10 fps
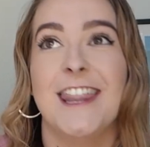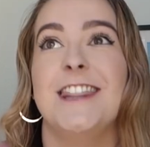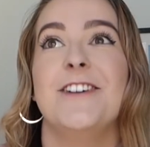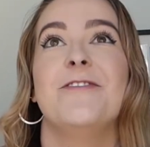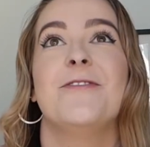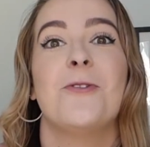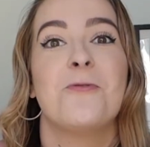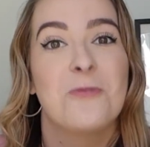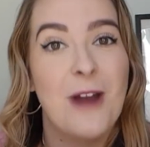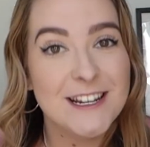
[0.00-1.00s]
the
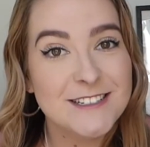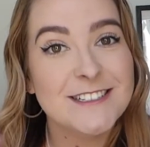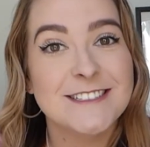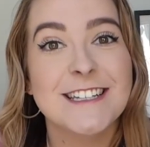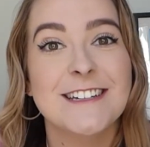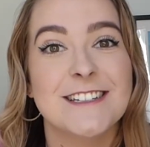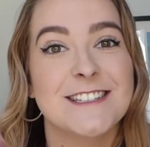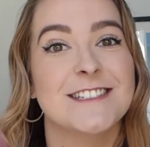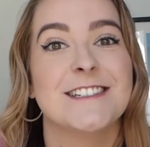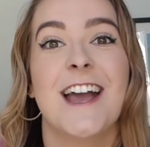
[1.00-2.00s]

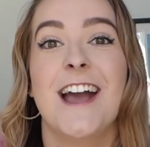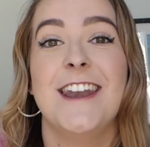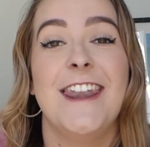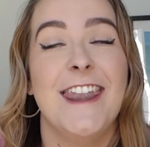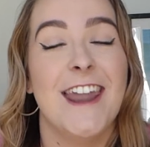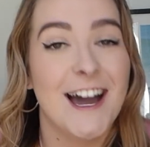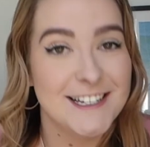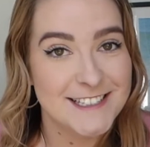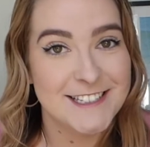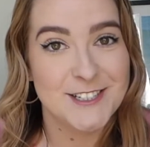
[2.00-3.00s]
friendliest,
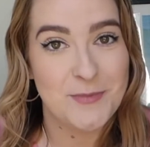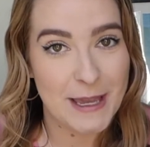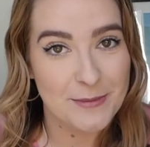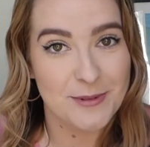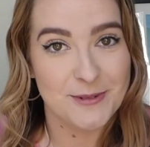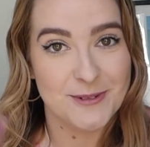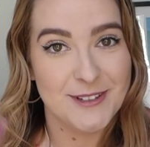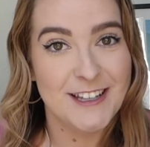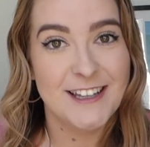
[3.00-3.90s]
nicest people